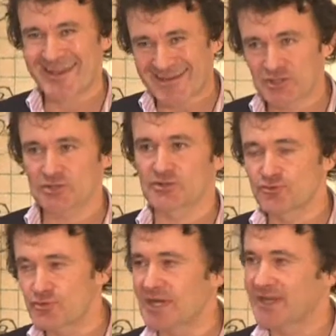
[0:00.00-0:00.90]
it doesn't
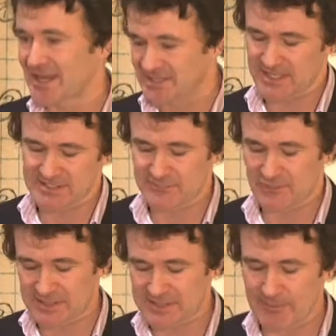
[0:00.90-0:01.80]
really exist. For
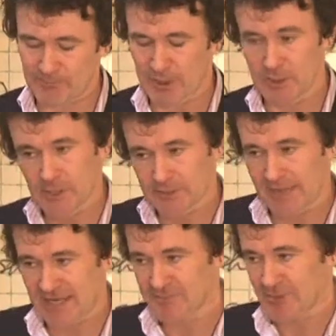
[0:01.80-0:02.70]
example, the
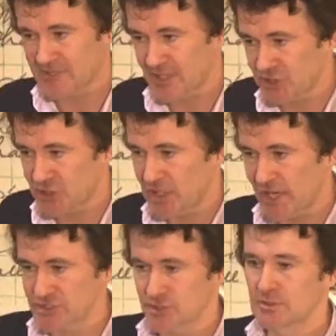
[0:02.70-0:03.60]
last presidential
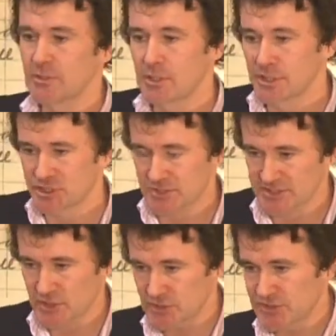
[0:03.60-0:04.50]
election, she
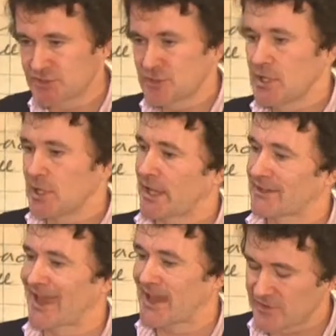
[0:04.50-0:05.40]
discussed the
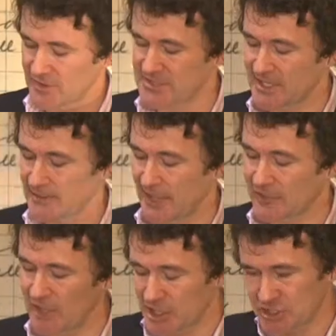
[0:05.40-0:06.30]
candidates in
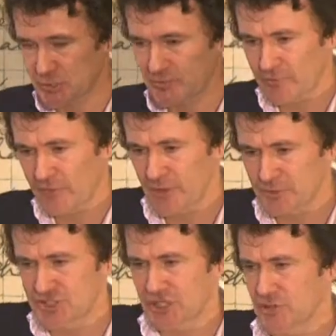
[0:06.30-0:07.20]
that. She would have a very
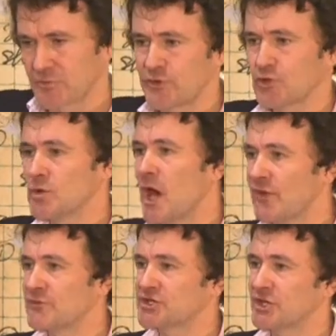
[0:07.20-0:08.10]
particular view
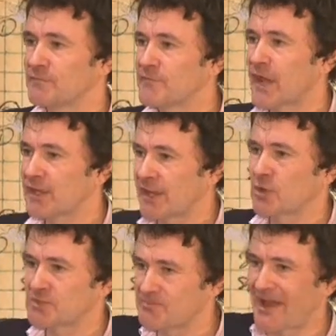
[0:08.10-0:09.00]
of Sinn Féin that
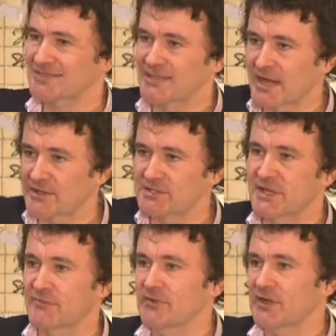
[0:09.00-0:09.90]
goes back to
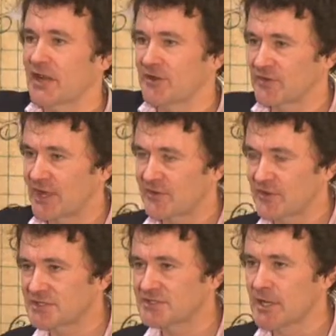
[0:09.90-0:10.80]
1970,
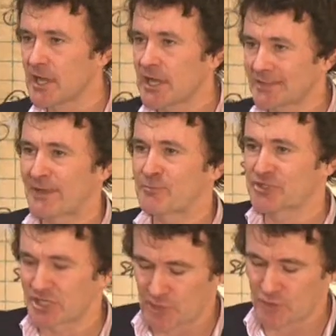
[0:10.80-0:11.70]
1980s. That
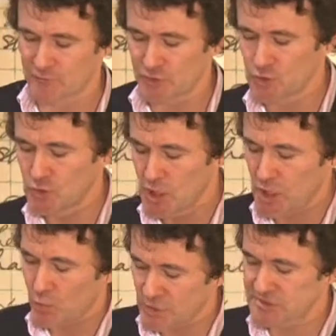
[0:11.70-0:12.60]
particular view
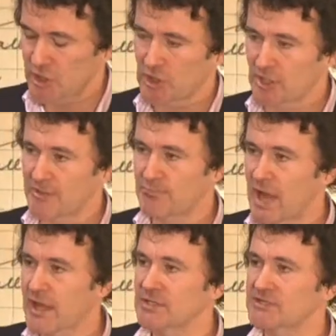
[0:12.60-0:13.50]
would certainly
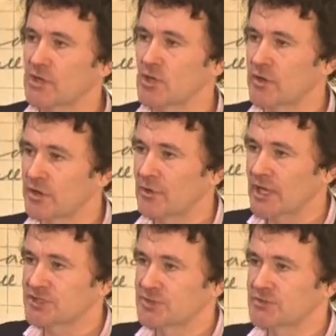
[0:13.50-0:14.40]
bias her in
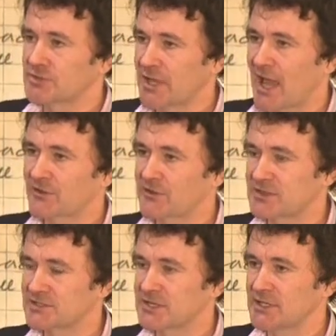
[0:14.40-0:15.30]
relation to the
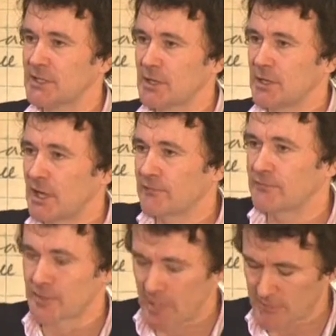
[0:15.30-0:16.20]
candidacy of
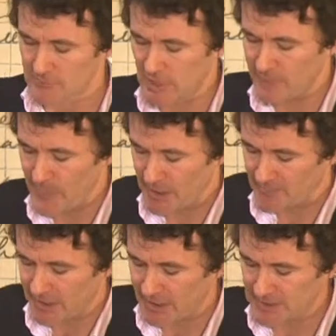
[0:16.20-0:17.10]
Martin
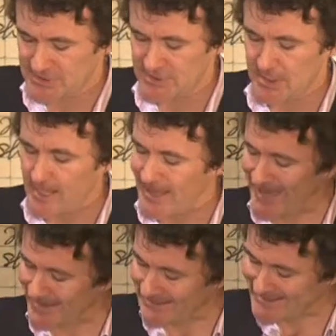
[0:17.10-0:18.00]
McGuinness,
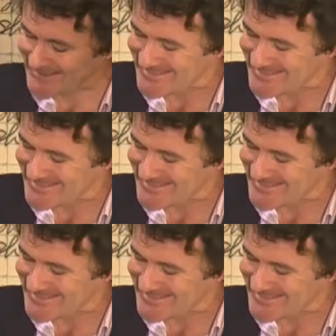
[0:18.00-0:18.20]
and